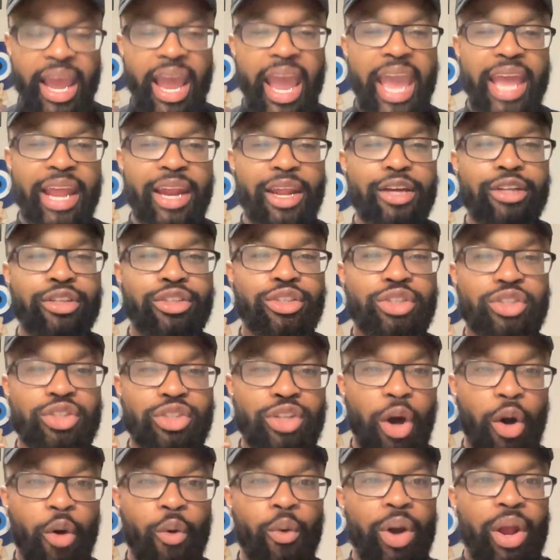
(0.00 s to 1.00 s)
and it's
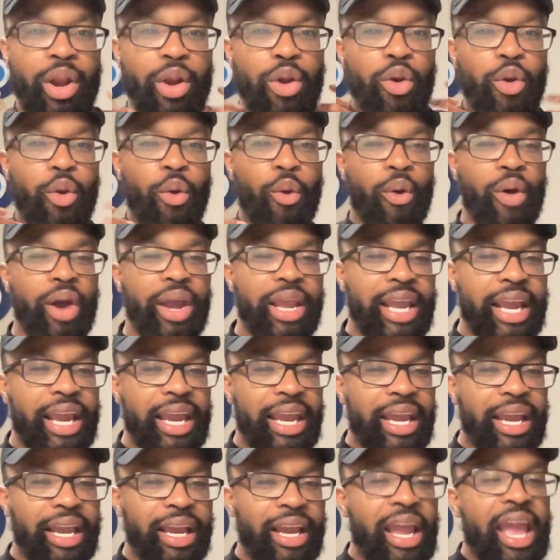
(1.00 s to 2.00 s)
so
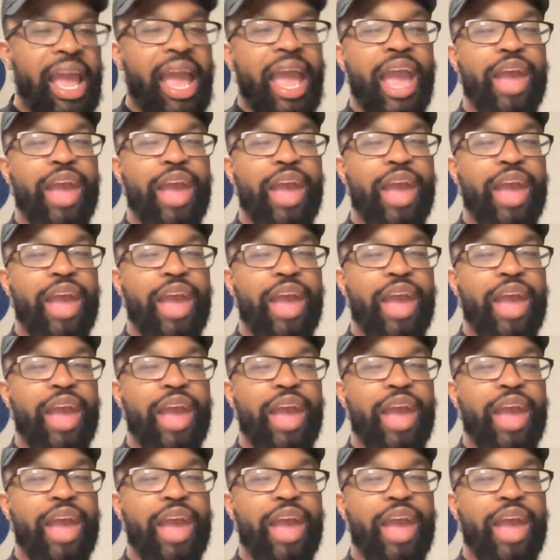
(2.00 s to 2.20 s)
annoying,